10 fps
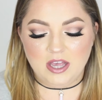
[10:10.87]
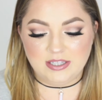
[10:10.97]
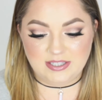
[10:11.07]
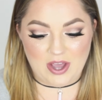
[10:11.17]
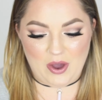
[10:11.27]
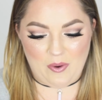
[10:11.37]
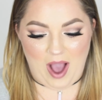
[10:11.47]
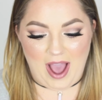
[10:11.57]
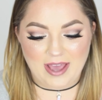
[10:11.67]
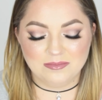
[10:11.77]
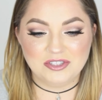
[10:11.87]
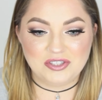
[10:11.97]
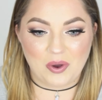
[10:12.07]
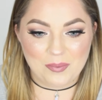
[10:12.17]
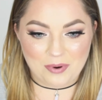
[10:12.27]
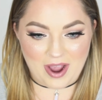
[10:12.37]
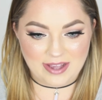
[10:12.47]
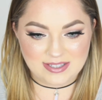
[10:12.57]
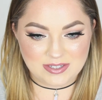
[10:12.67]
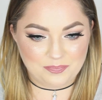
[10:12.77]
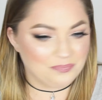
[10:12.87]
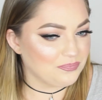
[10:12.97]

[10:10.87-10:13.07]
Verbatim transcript: So I am so impressed